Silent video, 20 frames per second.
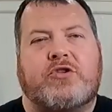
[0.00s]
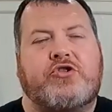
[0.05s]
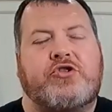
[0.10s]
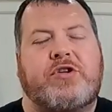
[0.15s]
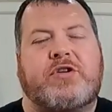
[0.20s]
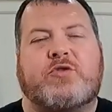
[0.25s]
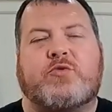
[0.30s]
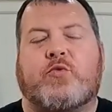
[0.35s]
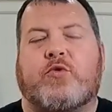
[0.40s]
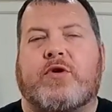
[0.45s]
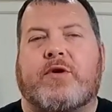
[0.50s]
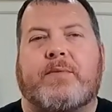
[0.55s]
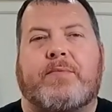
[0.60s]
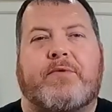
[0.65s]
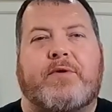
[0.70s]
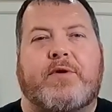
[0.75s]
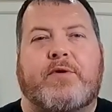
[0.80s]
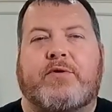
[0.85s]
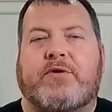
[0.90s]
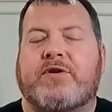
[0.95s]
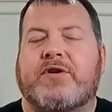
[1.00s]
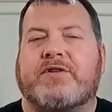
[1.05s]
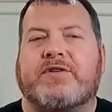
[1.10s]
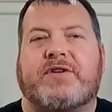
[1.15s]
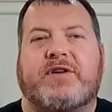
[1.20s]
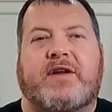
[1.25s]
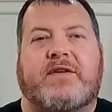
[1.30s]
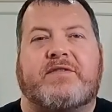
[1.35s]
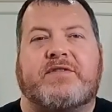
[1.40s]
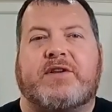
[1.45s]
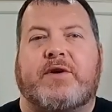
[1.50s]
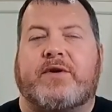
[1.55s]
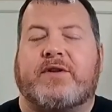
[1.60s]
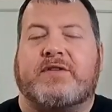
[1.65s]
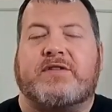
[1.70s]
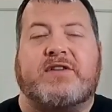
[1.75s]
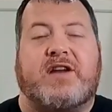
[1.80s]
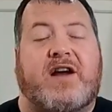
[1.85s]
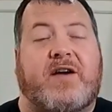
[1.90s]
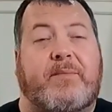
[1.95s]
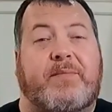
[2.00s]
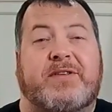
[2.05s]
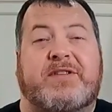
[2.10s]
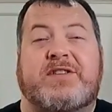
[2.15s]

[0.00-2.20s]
Just warmed through, cooked enough so it's soft,